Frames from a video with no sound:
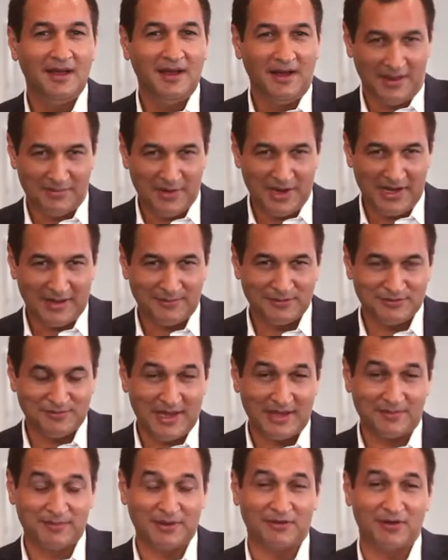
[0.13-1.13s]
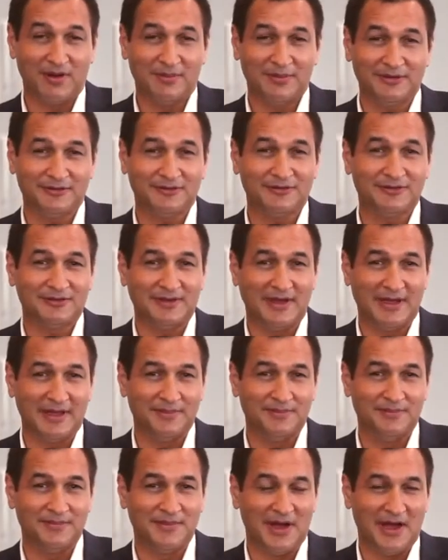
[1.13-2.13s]
Hi, my name's McRoberts.
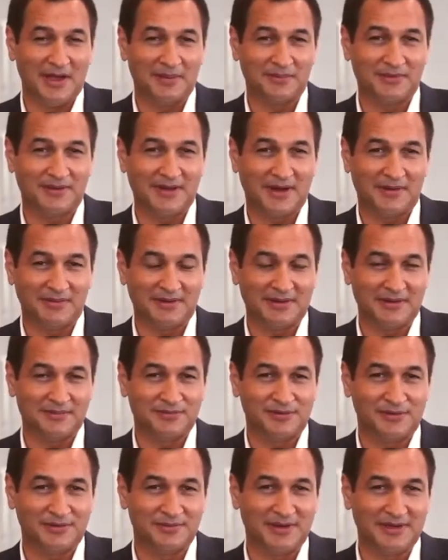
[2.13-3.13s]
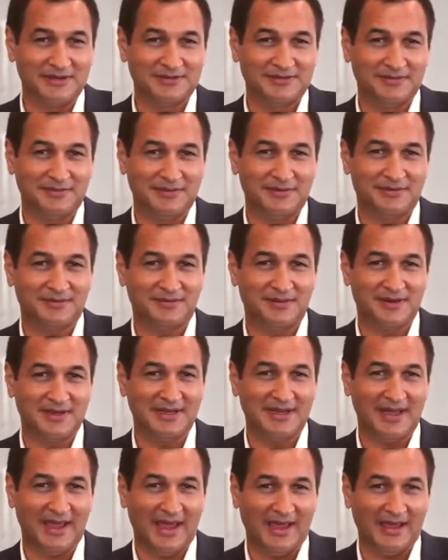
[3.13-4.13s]
I'm currently employed by
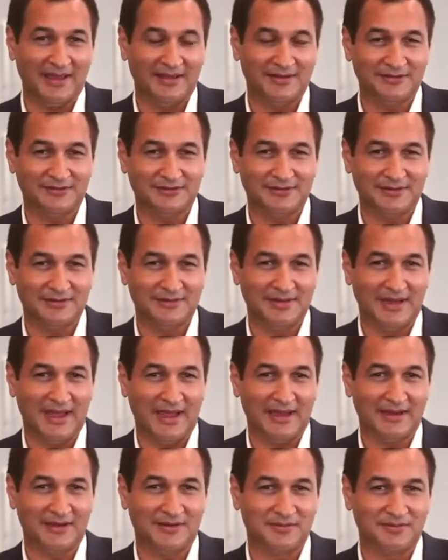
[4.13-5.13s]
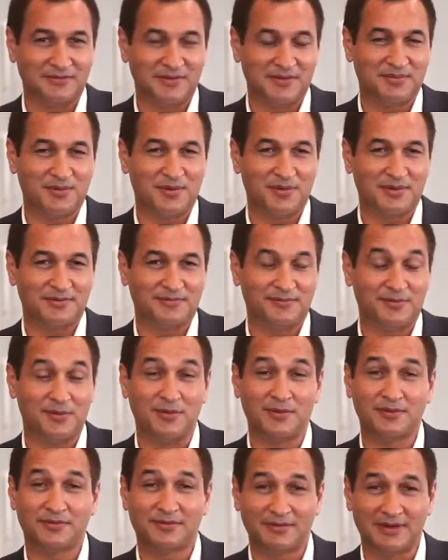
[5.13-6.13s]
TV3 as an anchor and reporter
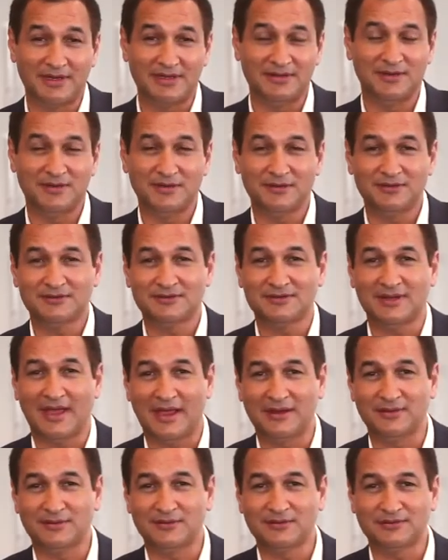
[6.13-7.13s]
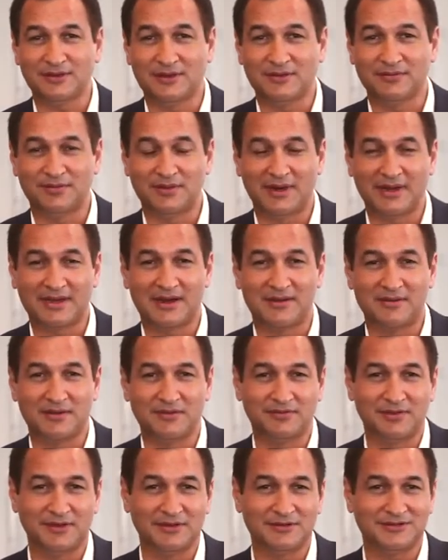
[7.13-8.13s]
for 3 News and also for our
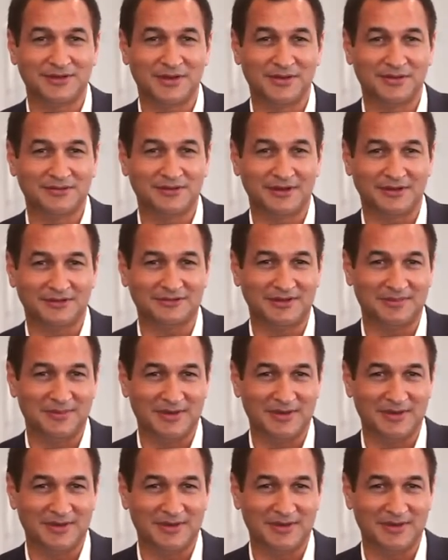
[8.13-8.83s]
current affairs show 60